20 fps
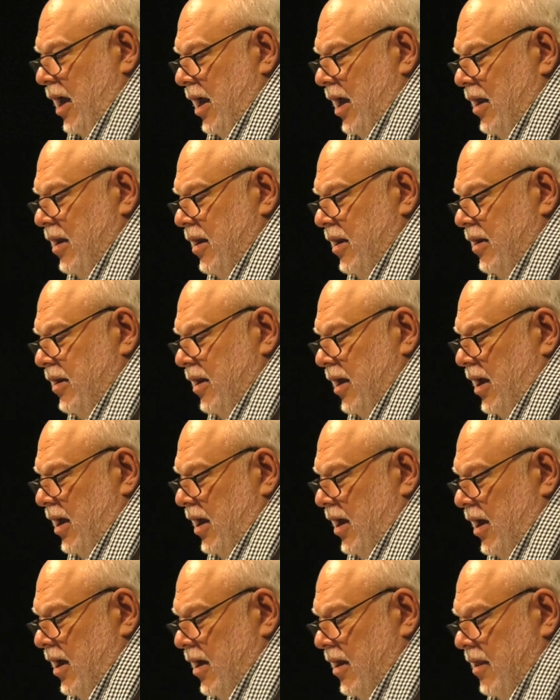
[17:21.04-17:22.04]
and
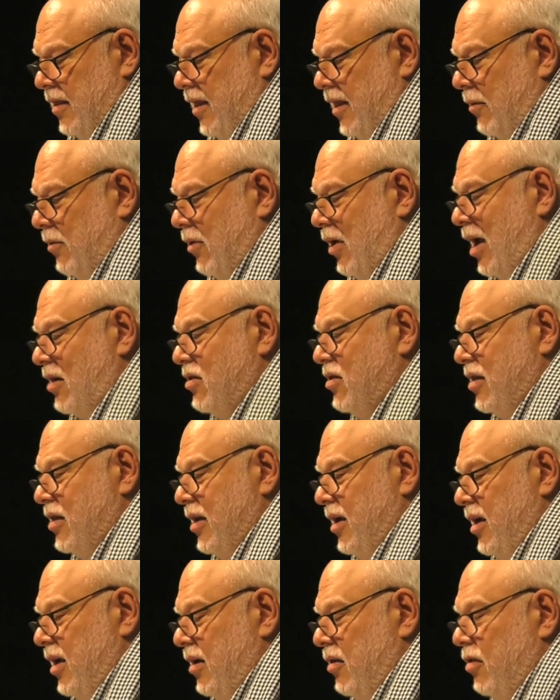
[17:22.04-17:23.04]
uh, there were
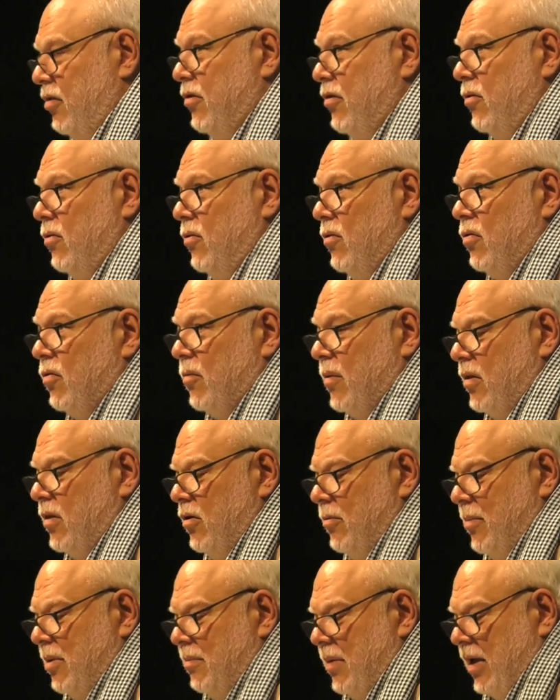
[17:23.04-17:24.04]
actually zoos with
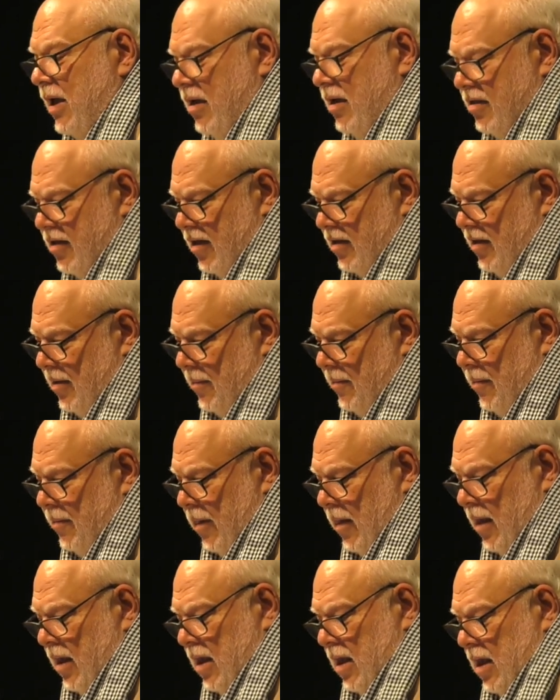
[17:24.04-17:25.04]
human beings in them.
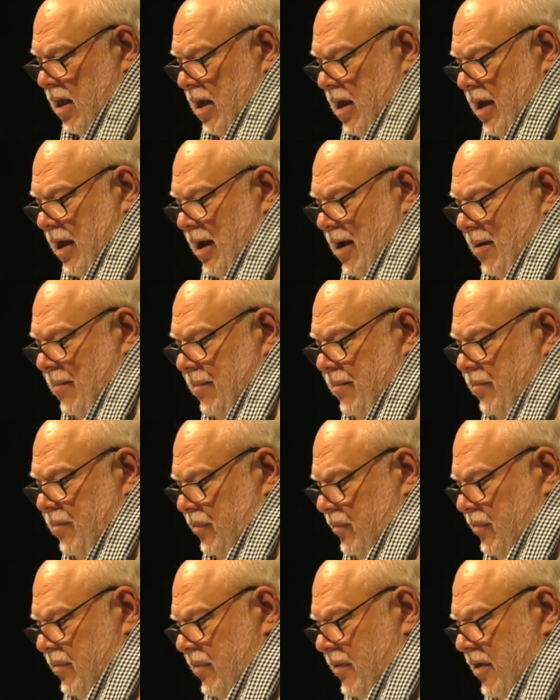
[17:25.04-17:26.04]

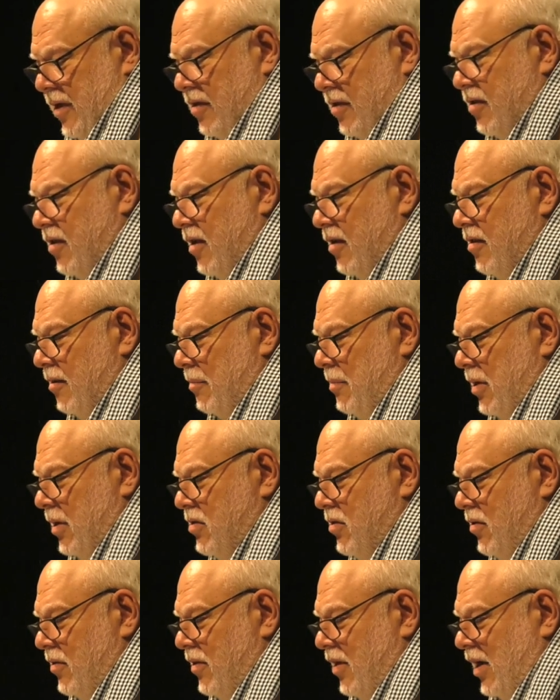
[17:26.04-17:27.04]
Um, this is a
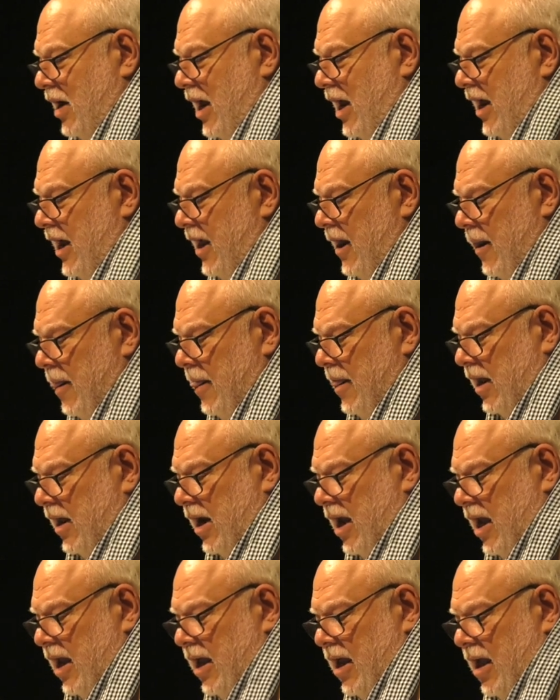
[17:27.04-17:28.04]
picture that I
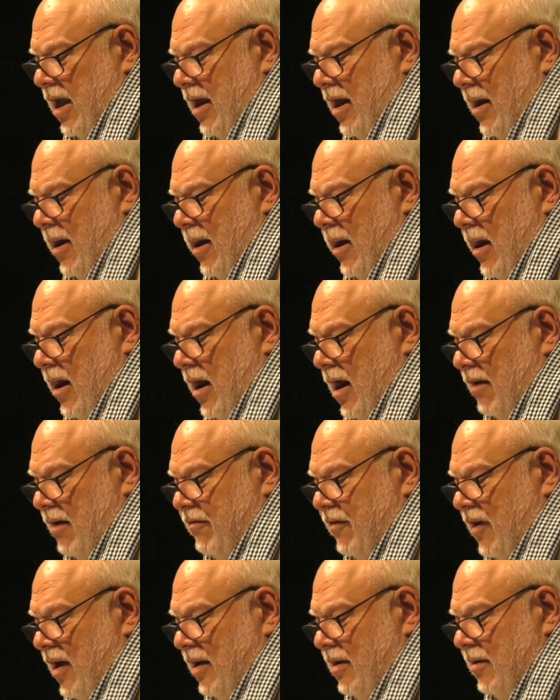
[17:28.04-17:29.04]
that I uh, I
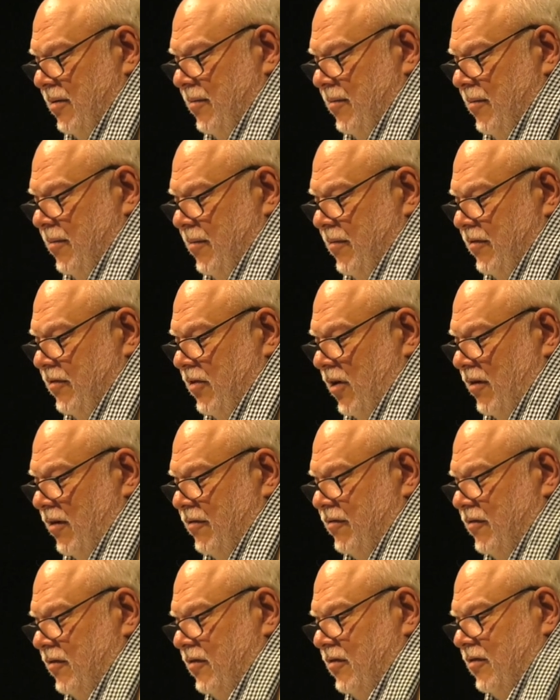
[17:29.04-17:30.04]
find sort
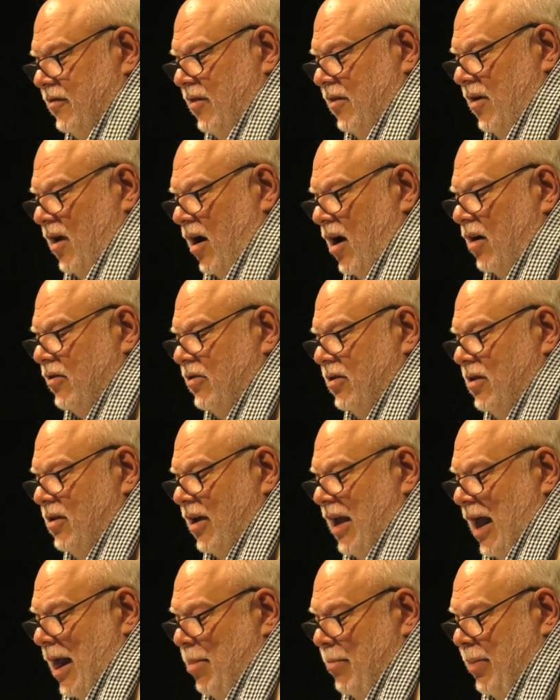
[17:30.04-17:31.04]
of hard to
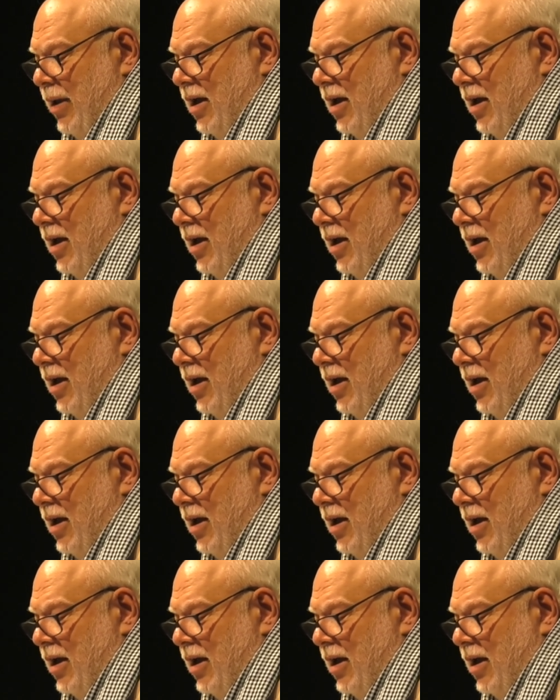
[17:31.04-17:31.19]
look at